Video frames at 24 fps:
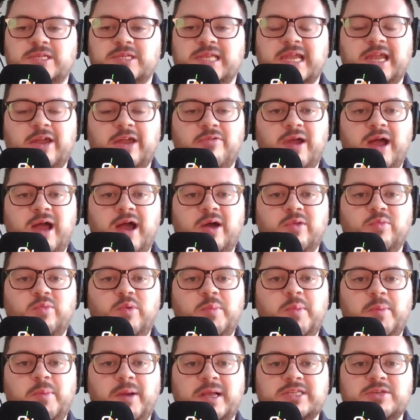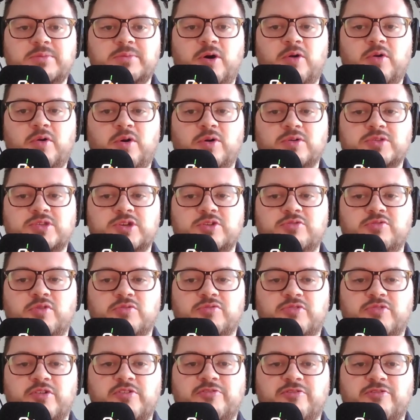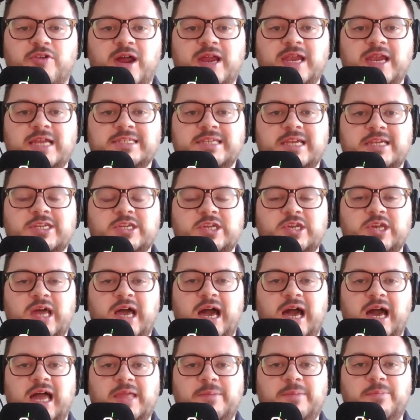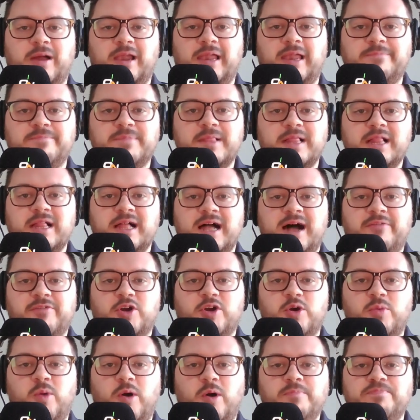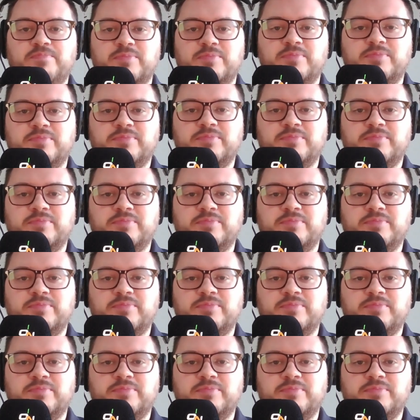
Stick around. We'll be back tomorrow to run through Friday's action at Ali Pali. Have a good one.